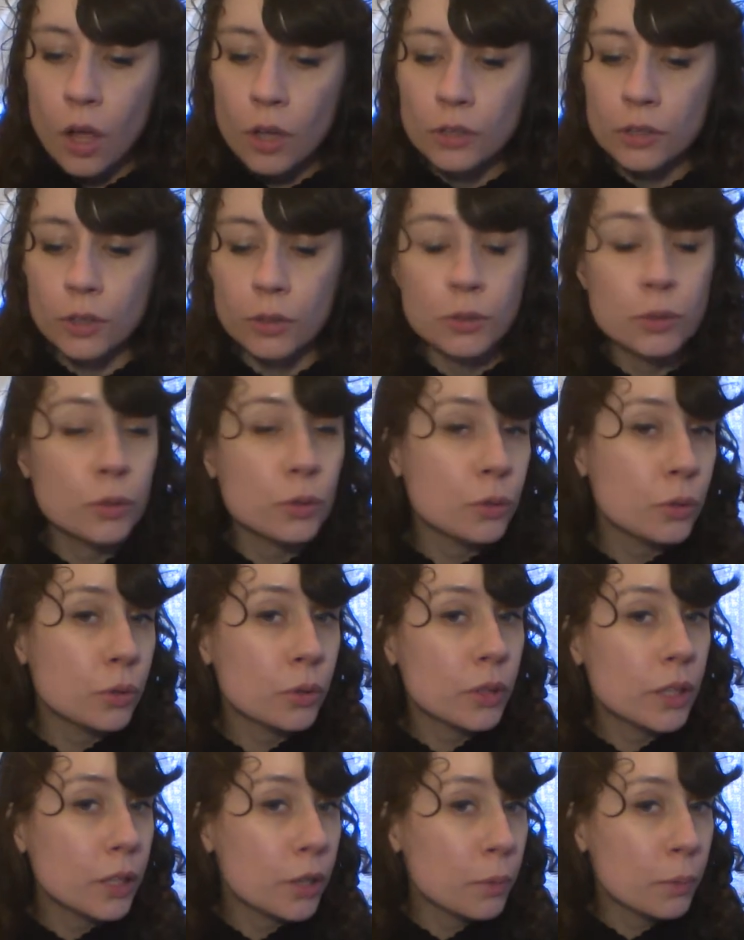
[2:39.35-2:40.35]
So two
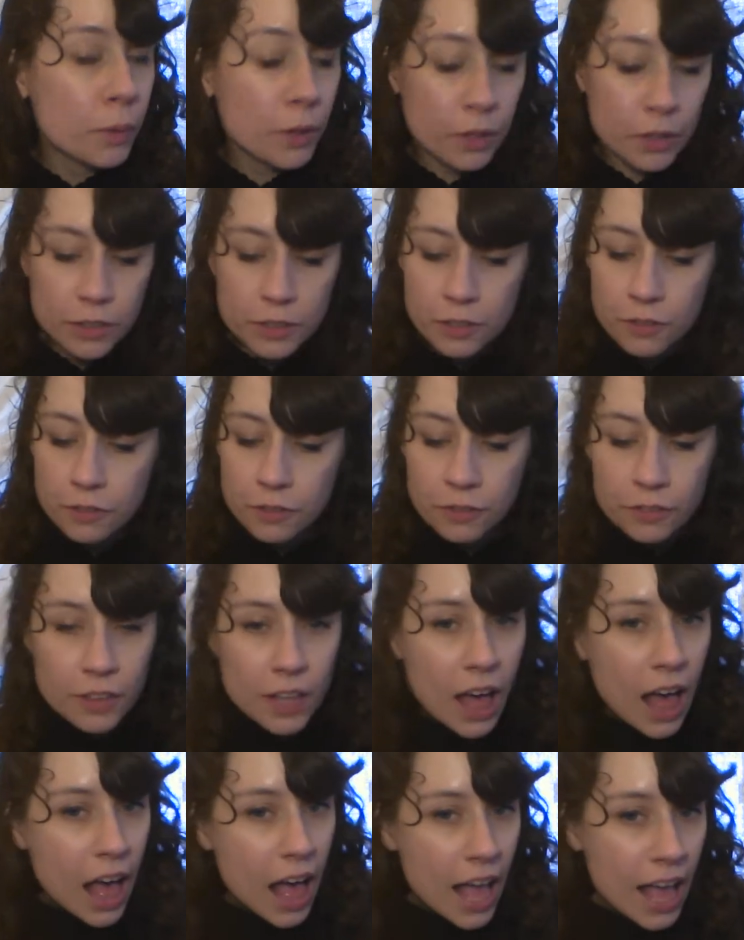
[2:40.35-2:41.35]
little birds
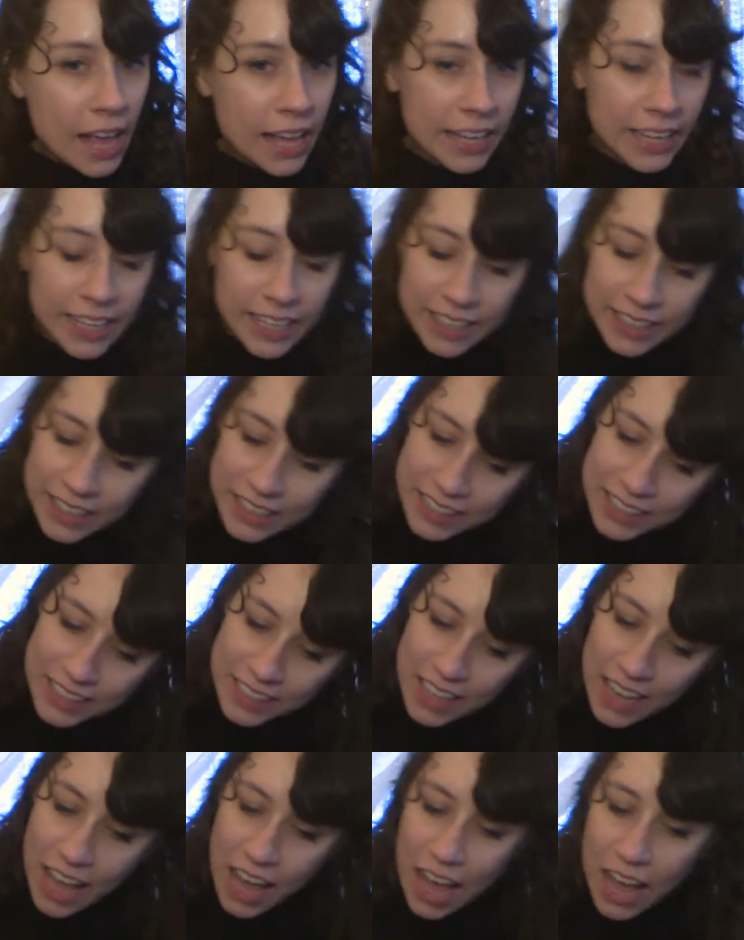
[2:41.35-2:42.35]
flying in the
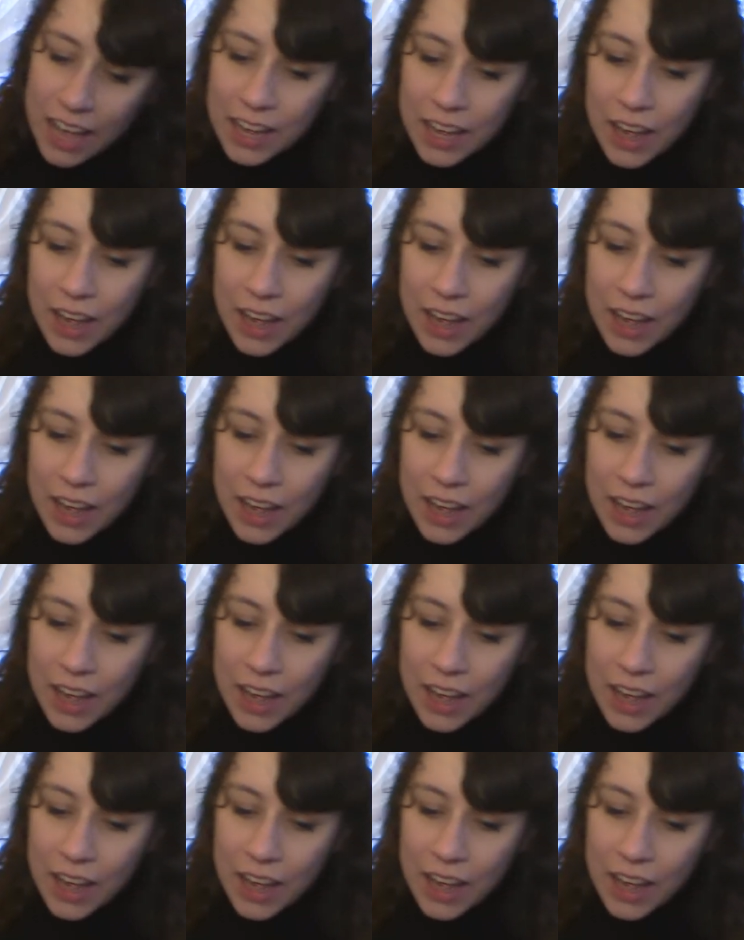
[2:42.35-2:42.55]
sky.